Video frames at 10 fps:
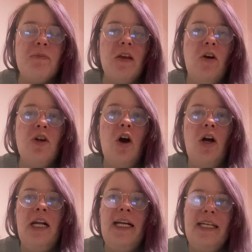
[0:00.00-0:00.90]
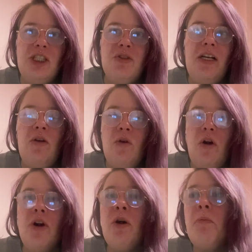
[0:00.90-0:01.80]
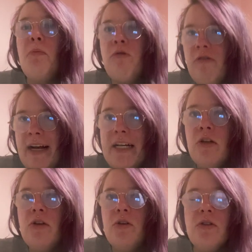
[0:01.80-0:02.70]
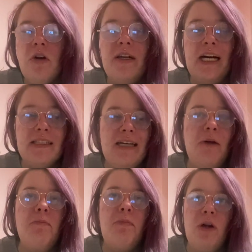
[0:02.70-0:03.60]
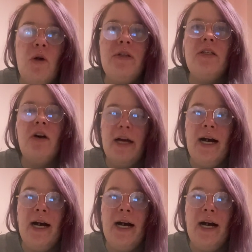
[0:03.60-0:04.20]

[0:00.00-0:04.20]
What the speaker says: Like, I literally look like I'm pregnant, because, like, that's how bloated I